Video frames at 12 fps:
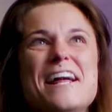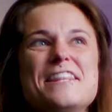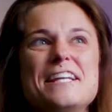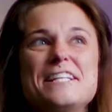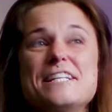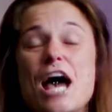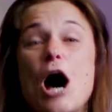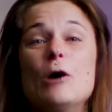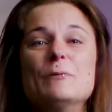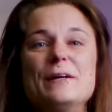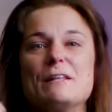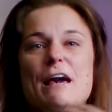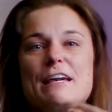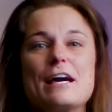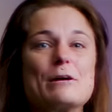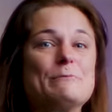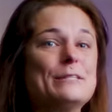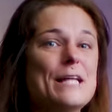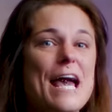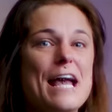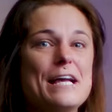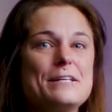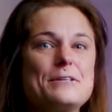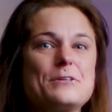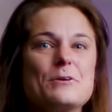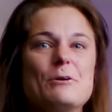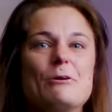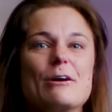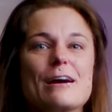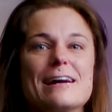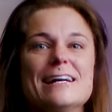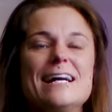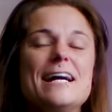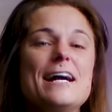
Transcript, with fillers: they didn't help me like get a place or